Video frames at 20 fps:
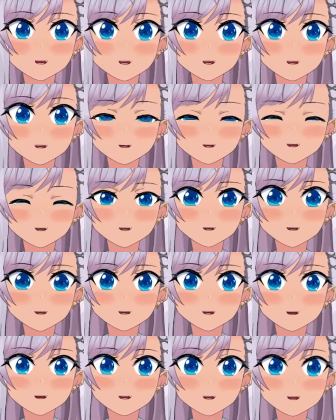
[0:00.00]

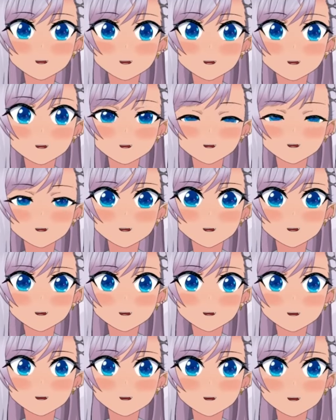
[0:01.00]

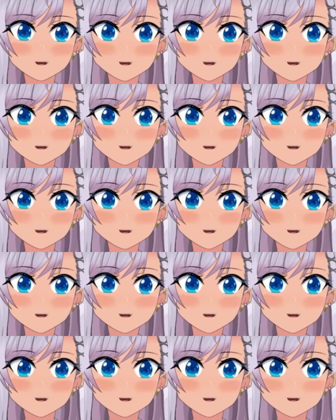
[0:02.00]
[no speech]